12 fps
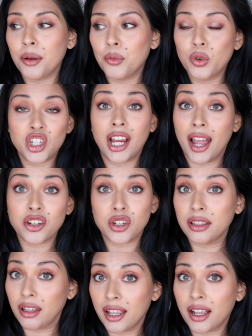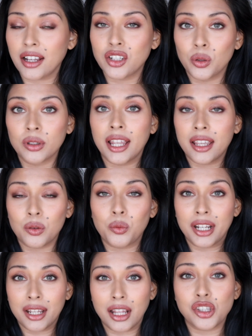Which I actually like. I don't like it
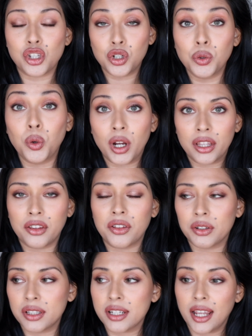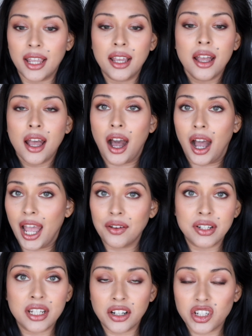when it gets too oily throughout the day. I
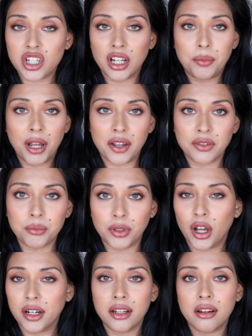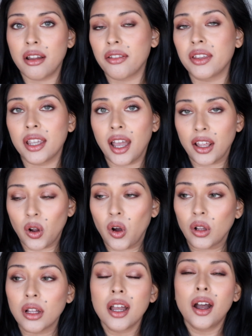haven't touched up, I haven't blotted, nothing at
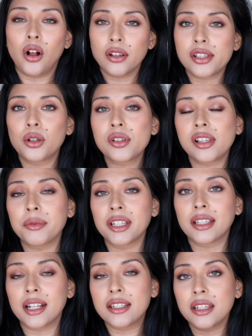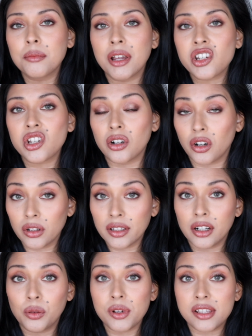all. Also, something that I didn't mention
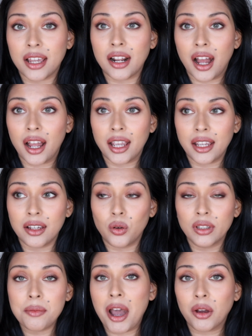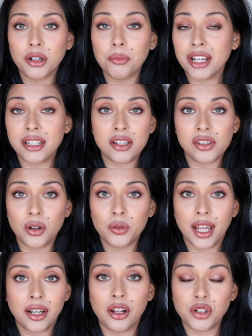earlier was that I only powdered my T-zone
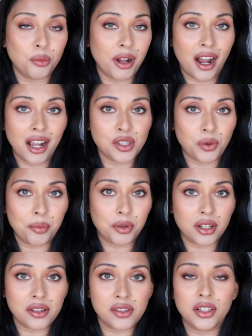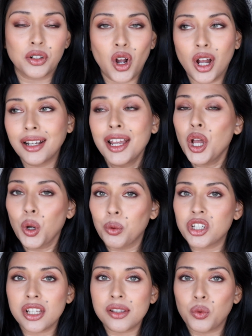and under my eyes where I put concealer on,
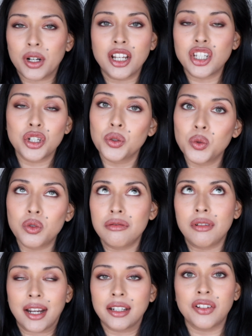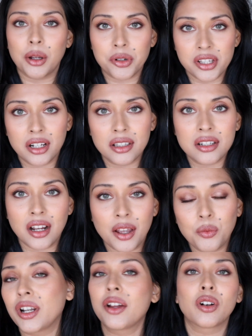which is what I do 95% of the
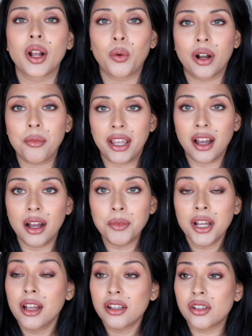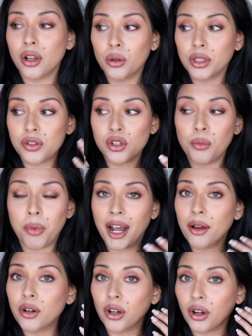time whenever I wear makeup. So there's no
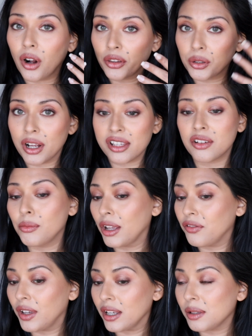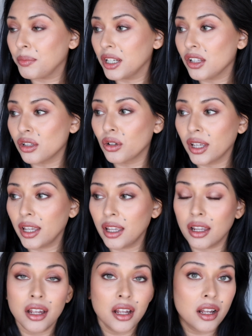powder on the rest of my face, but it's
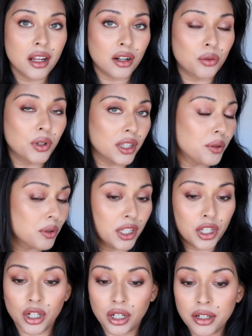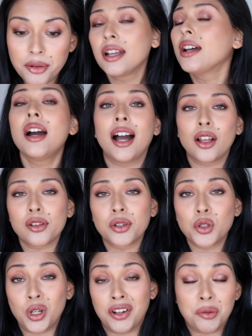looking really, really good. I also
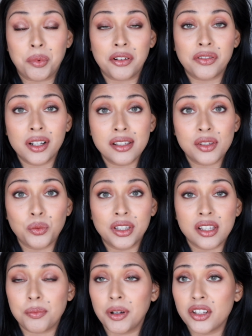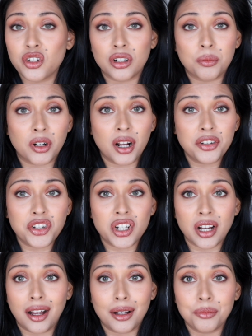don't have a preference with a sponge or a brush.
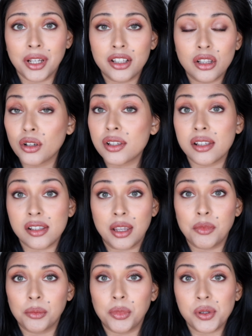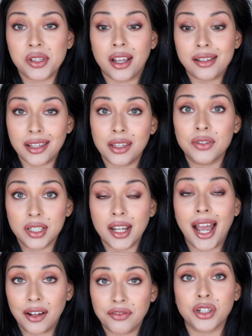It looks the same on both sides even
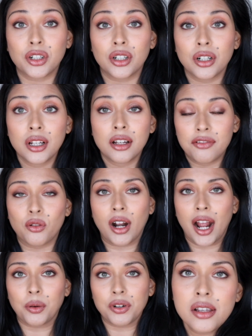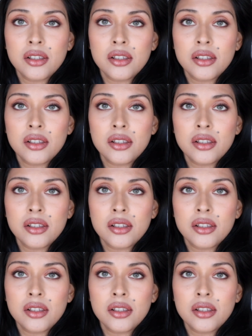after 4 hours.